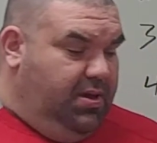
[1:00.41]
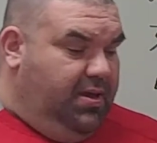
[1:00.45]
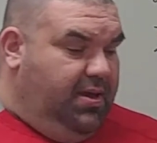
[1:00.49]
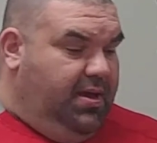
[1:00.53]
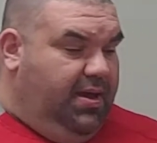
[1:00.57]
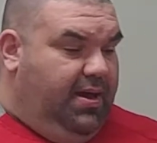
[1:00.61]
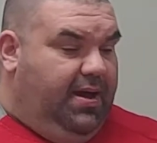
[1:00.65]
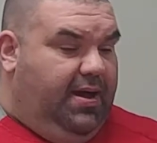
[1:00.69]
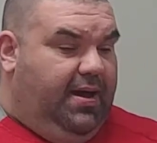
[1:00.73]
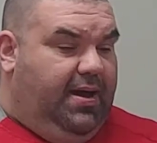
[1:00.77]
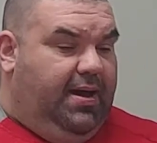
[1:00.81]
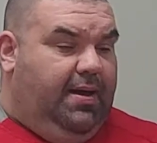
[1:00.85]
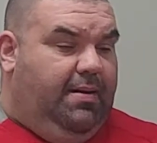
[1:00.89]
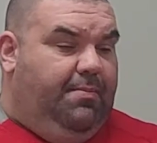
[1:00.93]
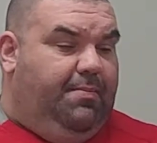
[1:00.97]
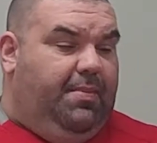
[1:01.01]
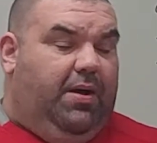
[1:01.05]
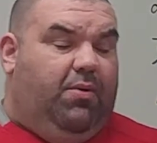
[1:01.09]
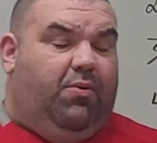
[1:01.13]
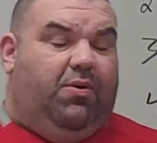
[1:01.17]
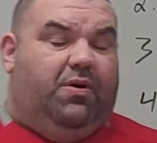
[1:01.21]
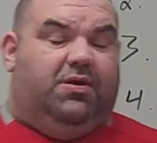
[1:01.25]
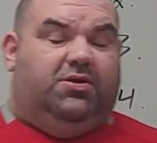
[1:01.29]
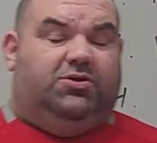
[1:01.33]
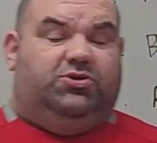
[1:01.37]
I
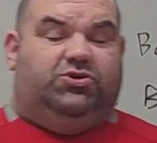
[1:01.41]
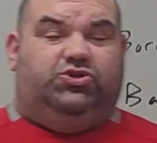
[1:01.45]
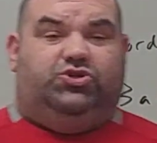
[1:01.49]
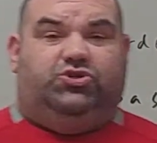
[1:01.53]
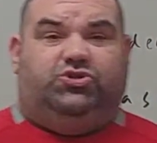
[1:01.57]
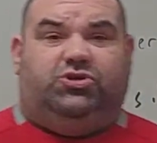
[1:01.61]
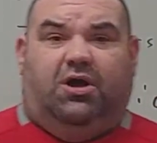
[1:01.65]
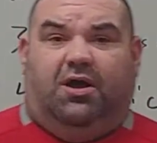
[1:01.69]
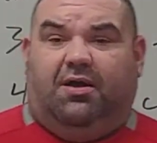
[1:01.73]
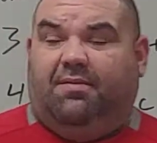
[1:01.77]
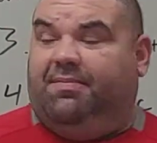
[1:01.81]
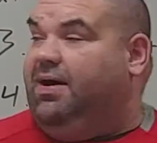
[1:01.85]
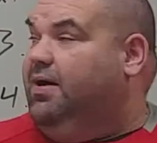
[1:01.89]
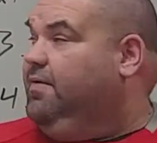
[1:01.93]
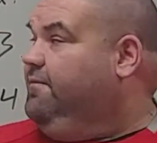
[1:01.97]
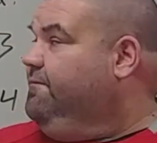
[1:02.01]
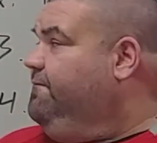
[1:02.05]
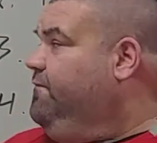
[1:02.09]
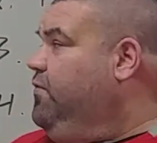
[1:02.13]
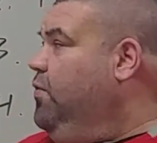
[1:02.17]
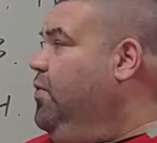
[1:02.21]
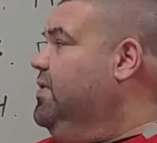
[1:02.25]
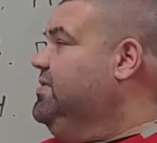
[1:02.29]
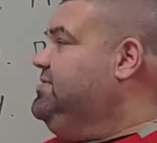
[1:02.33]
wanna talk about 4